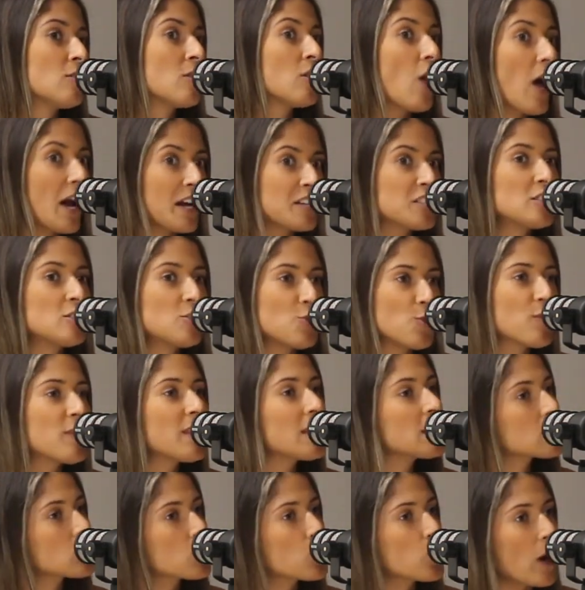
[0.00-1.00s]
like to do
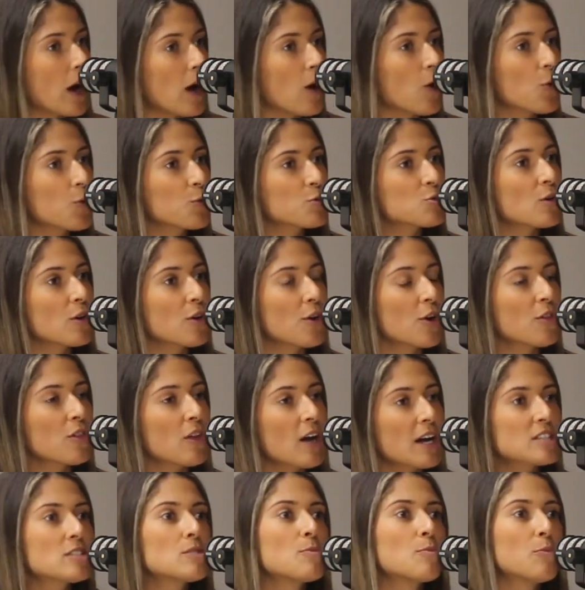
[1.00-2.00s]
things well. So I don't
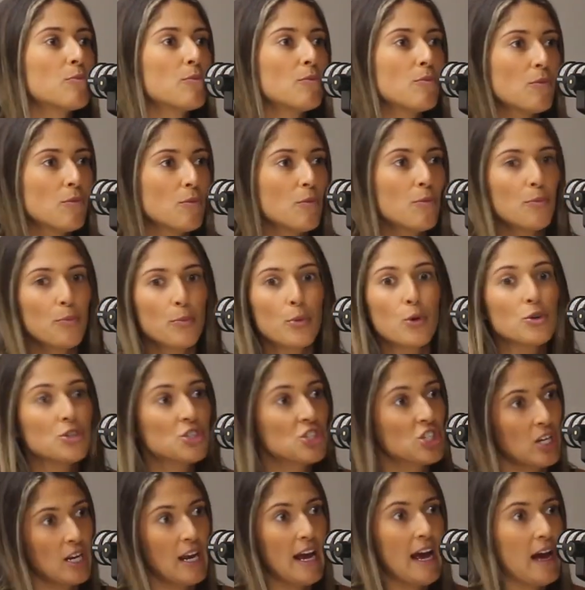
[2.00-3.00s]
like to put
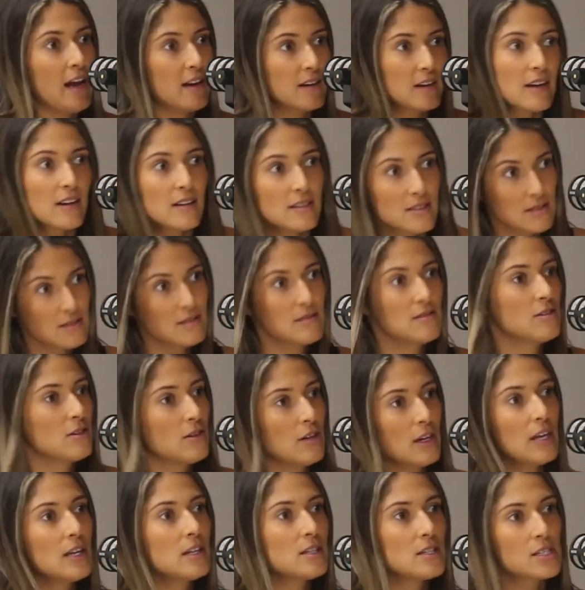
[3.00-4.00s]
shit out into
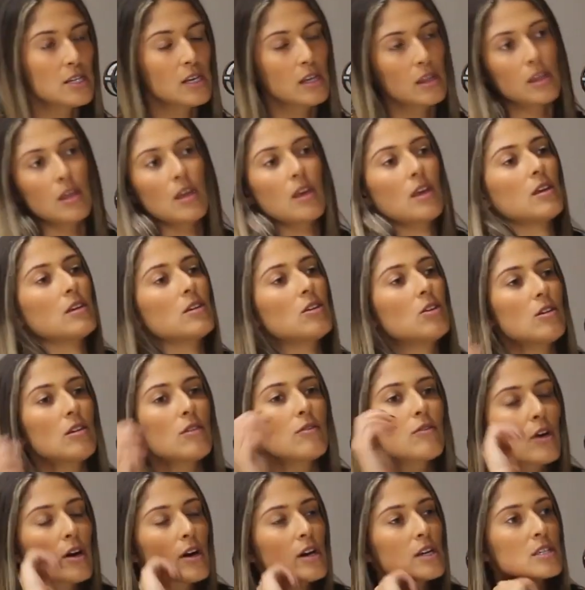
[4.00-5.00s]
the
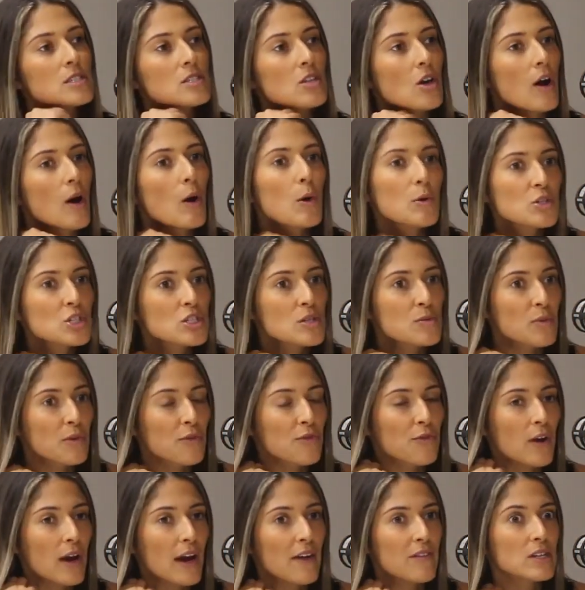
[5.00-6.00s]
universe. So I would just
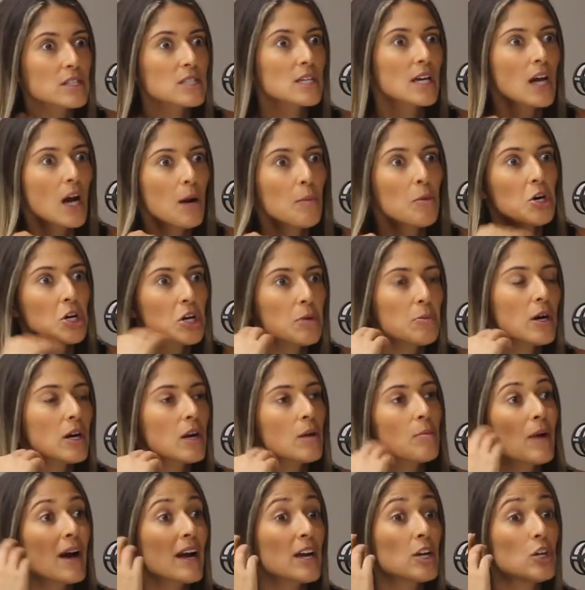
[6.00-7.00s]
prefer, everyone's like, come on.
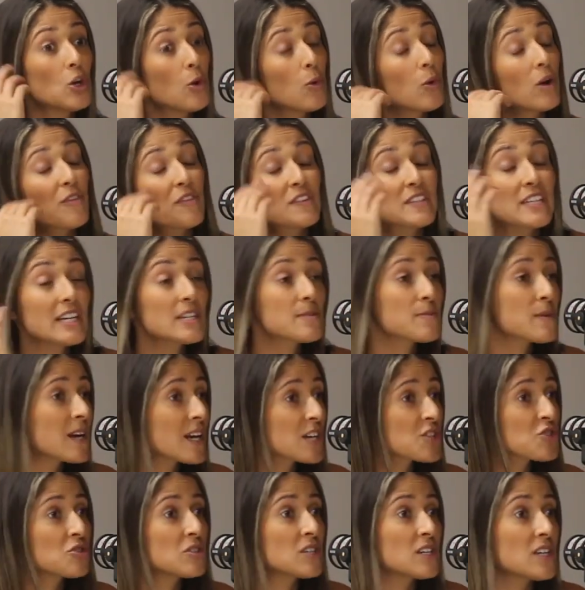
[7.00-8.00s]
I'm like, you know what, if it takes me an
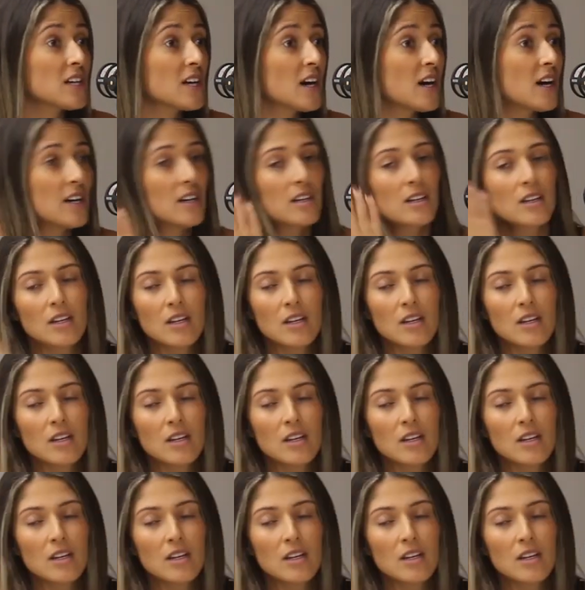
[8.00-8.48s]
extra year.